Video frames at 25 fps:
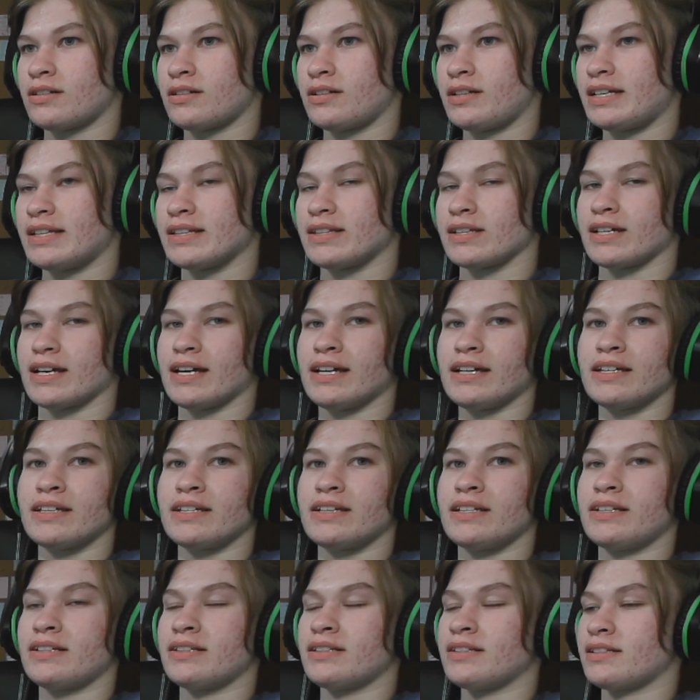is a
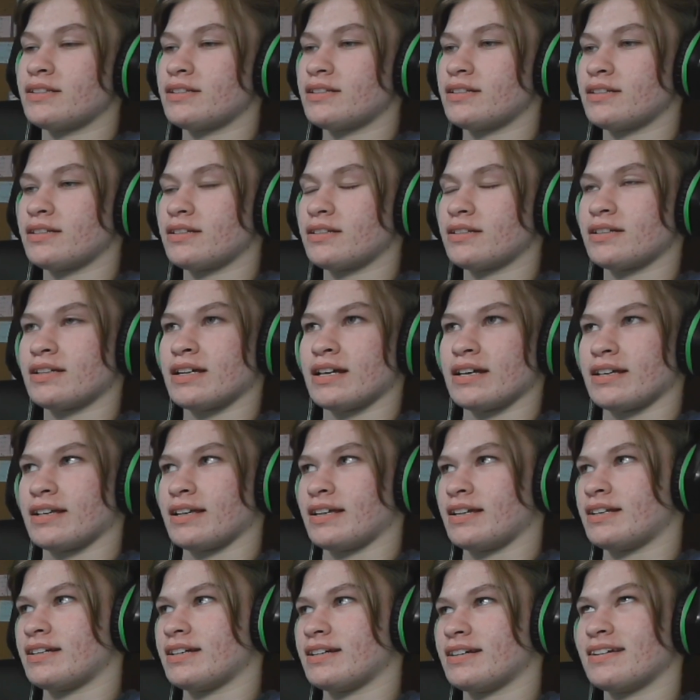kakin
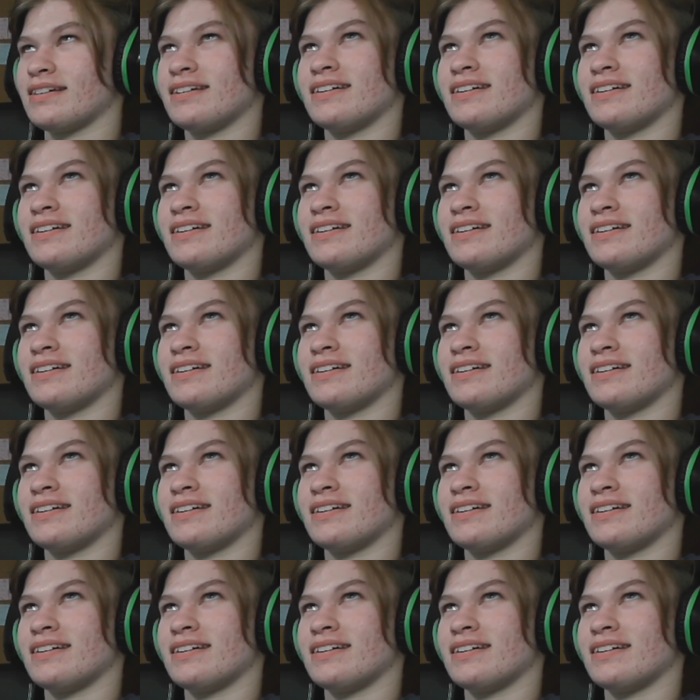kagina.